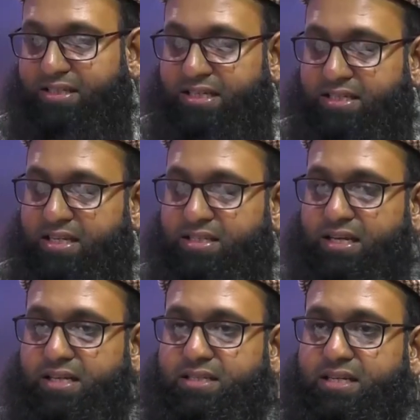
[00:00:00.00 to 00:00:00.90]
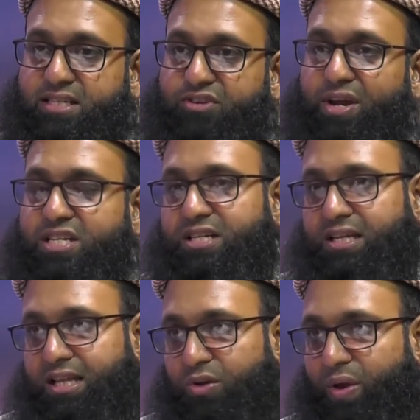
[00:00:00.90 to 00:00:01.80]
it's, it's, it's, it's a
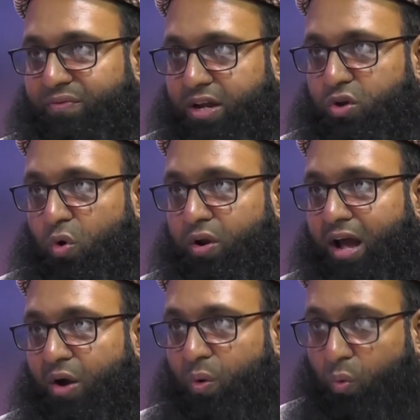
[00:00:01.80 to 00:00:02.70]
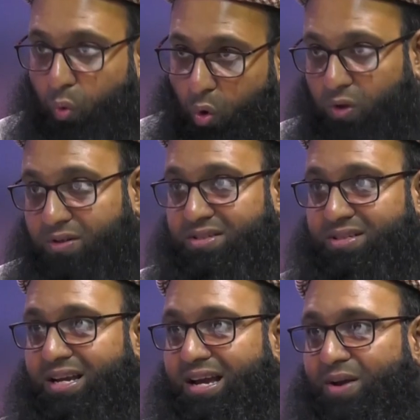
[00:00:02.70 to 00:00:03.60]
tragedy that we have adorned our
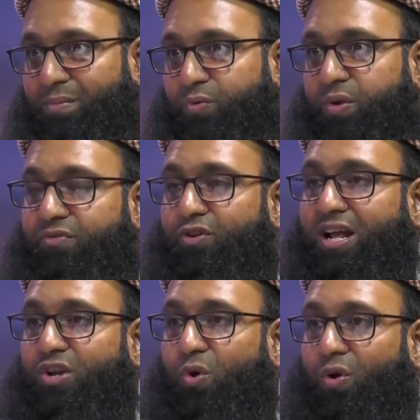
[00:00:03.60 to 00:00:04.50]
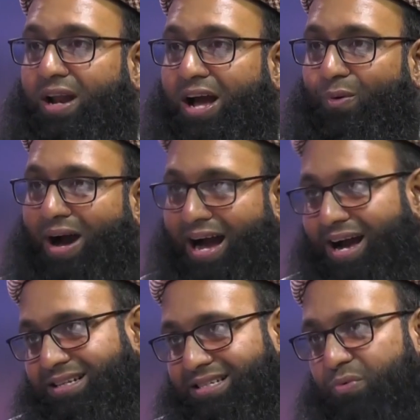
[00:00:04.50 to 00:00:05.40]
walls, but we have not adorned our
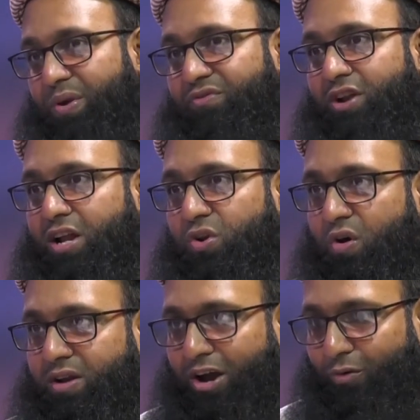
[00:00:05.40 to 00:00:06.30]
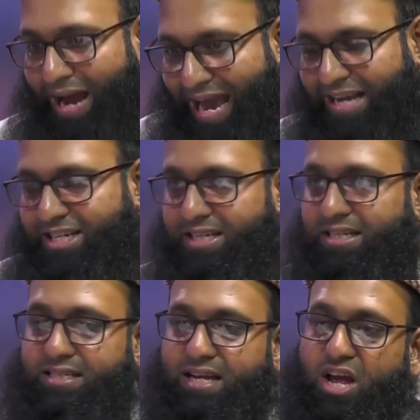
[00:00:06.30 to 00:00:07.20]
hearts and we have not adorned our
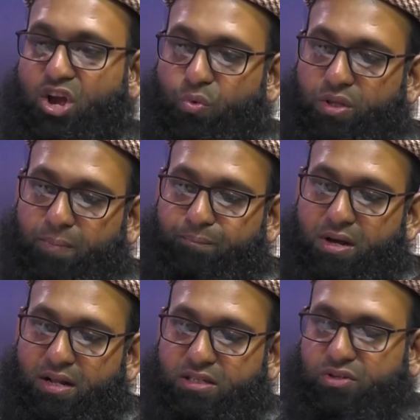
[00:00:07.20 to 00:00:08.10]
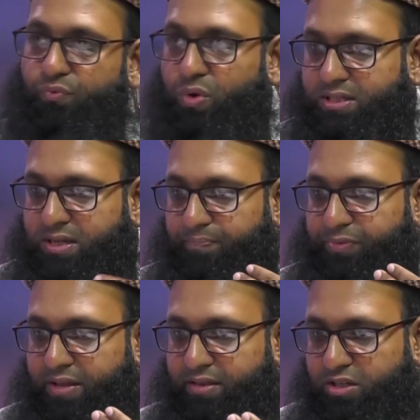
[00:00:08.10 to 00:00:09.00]
actions with the pearls of wisdom
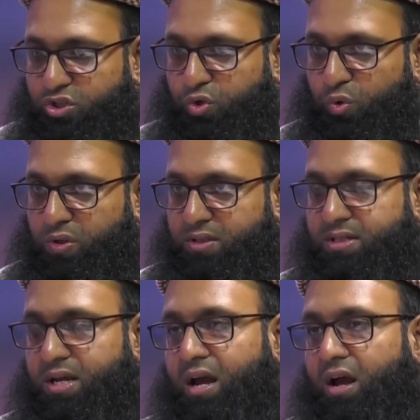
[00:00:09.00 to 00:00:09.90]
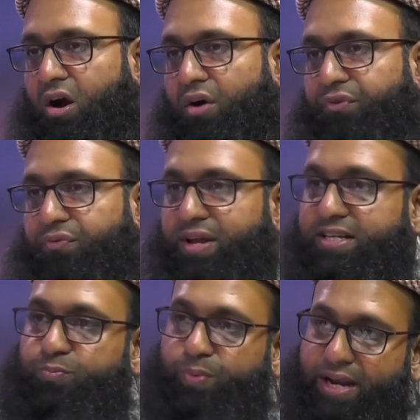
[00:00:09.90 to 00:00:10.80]
and the jewels of, of
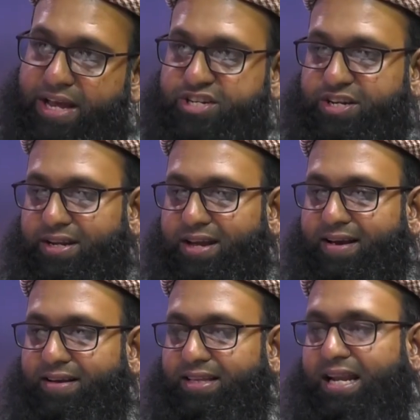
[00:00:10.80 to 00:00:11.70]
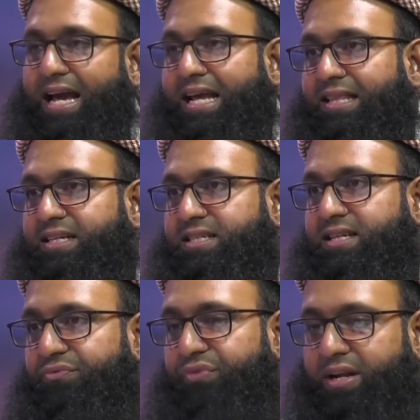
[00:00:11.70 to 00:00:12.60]
inspiration that are in this
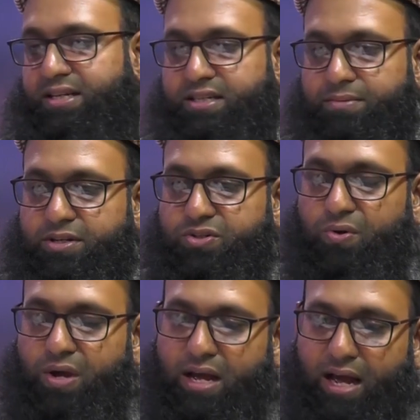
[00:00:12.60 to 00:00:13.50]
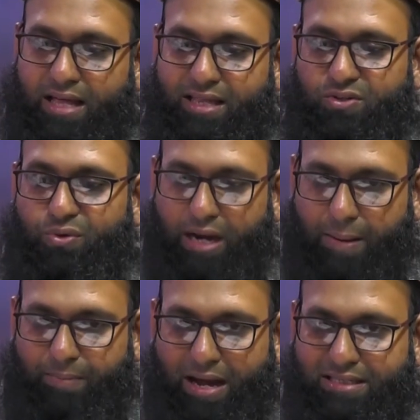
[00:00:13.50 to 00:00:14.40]
uh, final sermon. So I think to
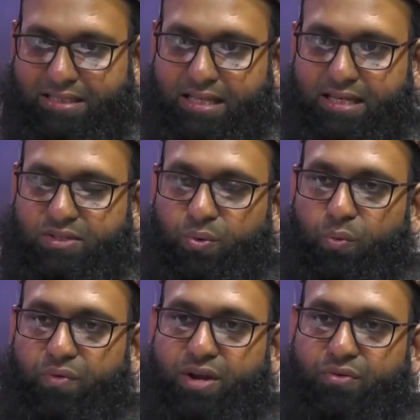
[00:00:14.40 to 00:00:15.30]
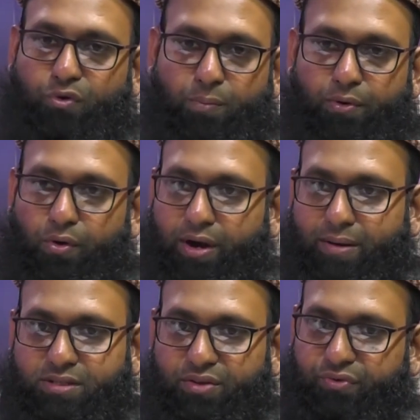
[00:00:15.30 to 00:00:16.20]
wrap, I'll say this. We, have done four
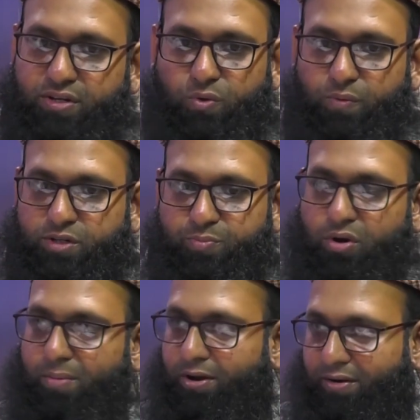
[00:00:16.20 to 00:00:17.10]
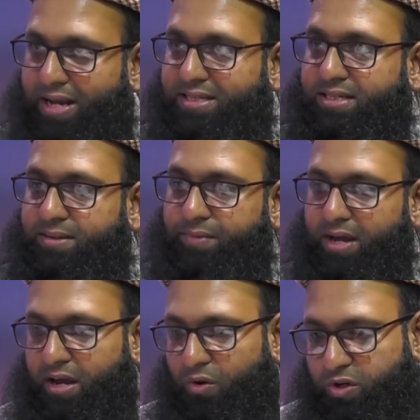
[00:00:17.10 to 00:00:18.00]
programs. In the first one, we spoke about racism,
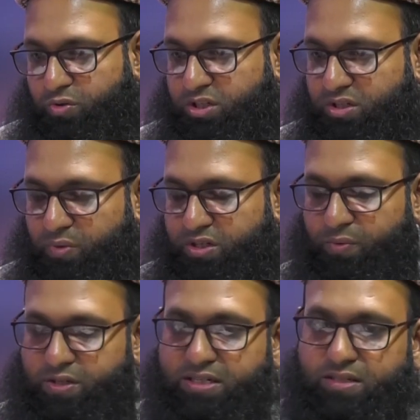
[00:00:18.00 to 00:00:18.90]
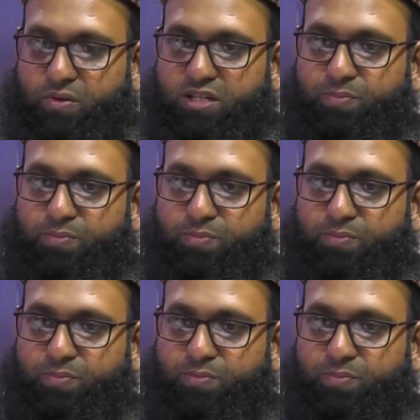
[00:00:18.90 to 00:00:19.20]
which, was, which, which, is, which is